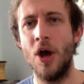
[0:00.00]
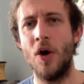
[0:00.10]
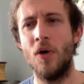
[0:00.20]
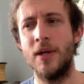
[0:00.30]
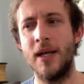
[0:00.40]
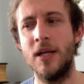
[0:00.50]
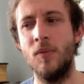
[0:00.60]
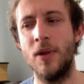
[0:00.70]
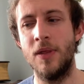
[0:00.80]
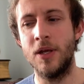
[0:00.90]
on
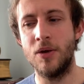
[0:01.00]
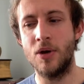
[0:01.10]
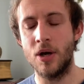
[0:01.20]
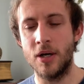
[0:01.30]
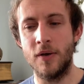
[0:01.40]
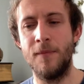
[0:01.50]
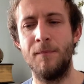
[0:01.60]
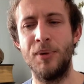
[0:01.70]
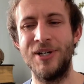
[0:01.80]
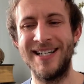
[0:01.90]
anyone that you kind of
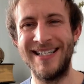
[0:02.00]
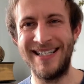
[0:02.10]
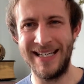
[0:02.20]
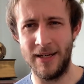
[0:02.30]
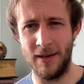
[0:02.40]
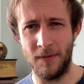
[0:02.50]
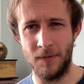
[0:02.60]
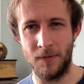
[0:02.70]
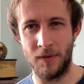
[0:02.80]
perceive,